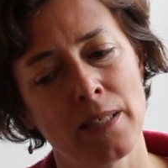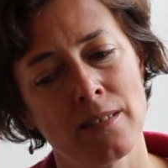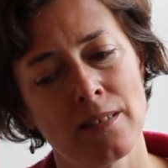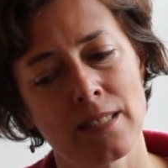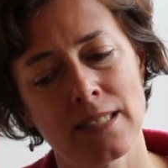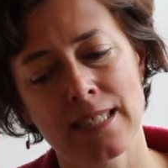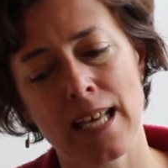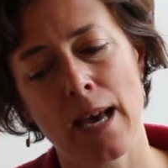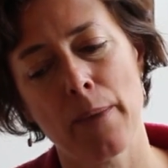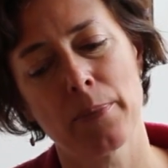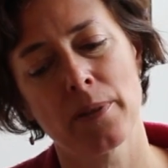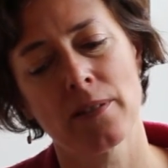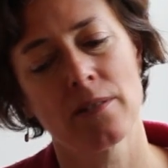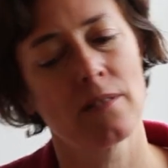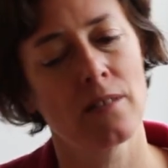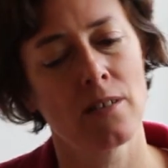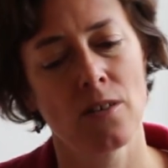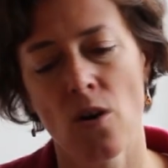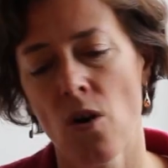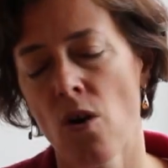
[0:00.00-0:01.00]
this
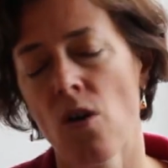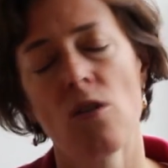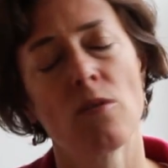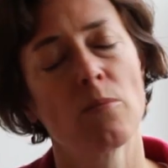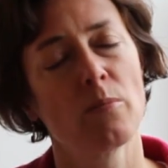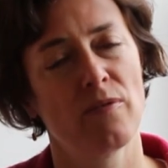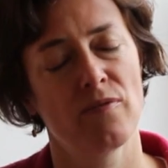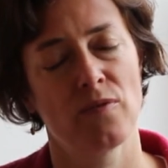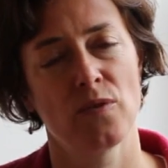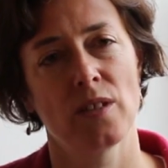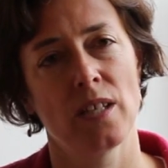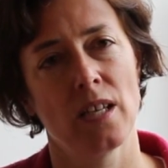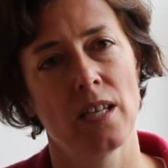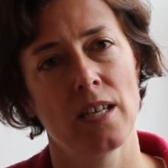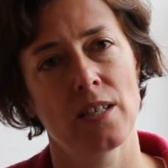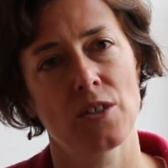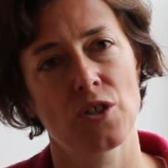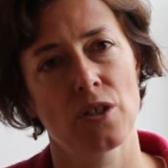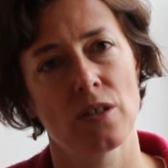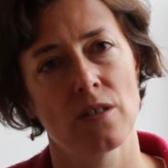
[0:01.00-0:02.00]
happened long before the
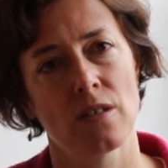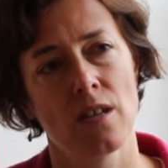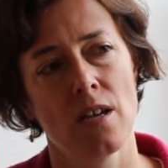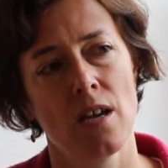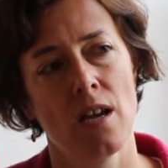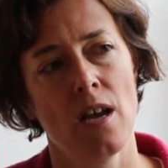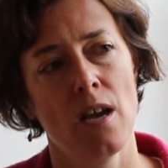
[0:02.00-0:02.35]
election,